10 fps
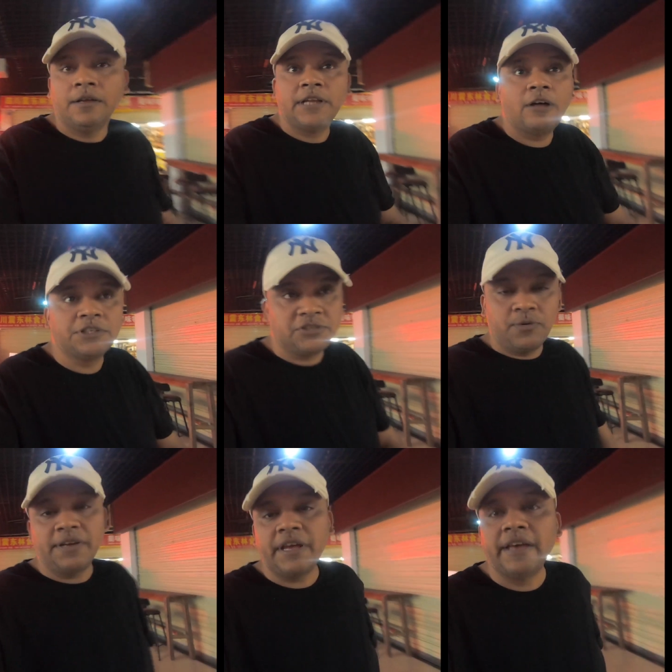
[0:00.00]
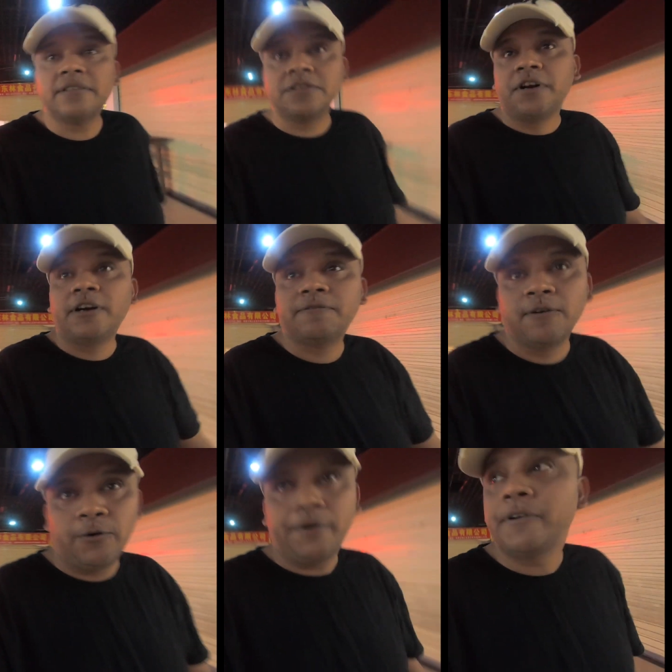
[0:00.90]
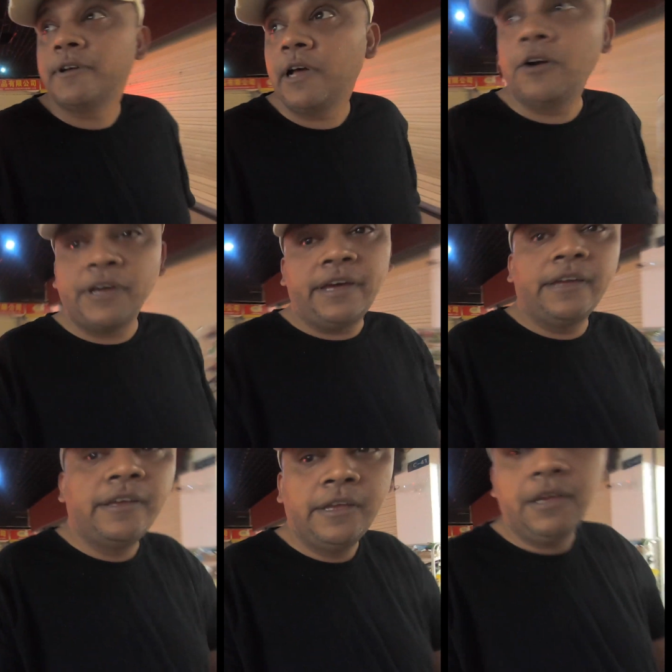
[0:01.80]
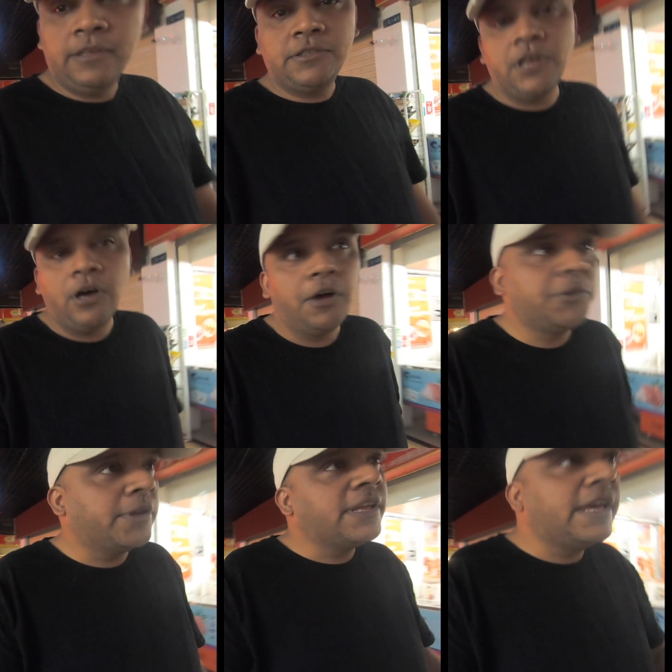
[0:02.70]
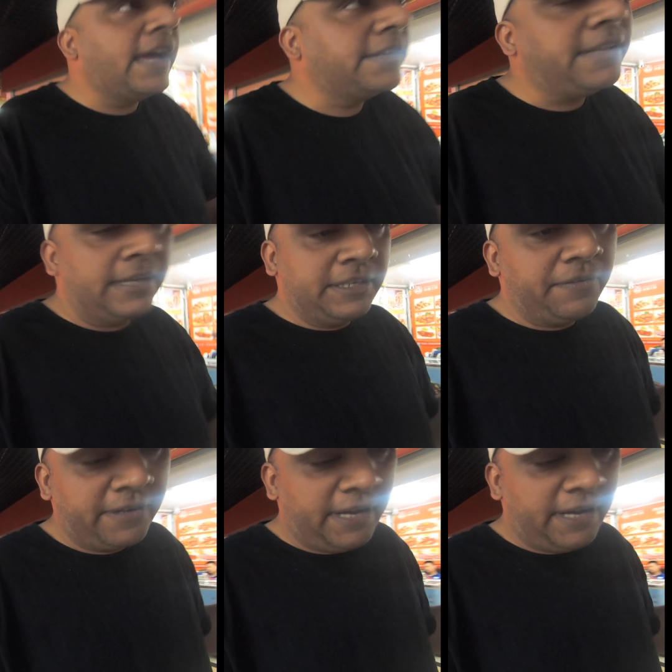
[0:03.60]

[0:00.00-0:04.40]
Now this one is the 3rd floor, okay, so you can get the different